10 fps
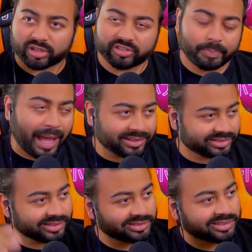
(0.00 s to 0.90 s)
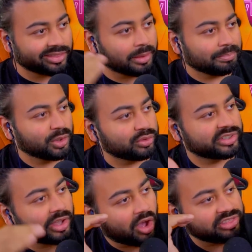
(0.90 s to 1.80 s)
responses to the
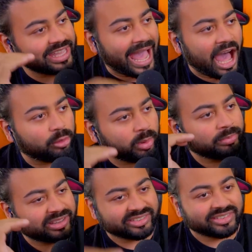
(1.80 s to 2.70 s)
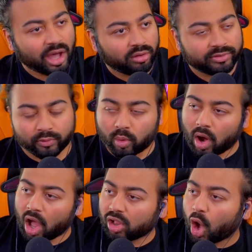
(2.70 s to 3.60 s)
music on the album itself
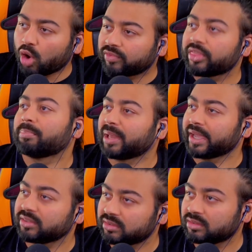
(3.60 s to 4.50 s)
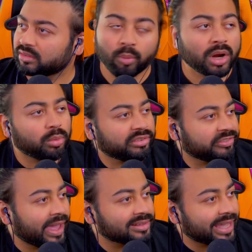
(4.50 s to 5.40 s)
were all over the place. I wonder what
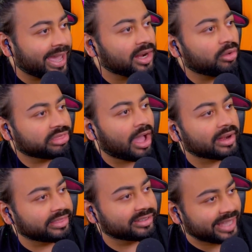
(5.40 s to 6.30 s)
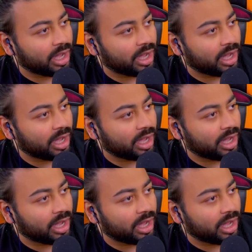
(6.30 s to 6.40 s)
Fantano thought of this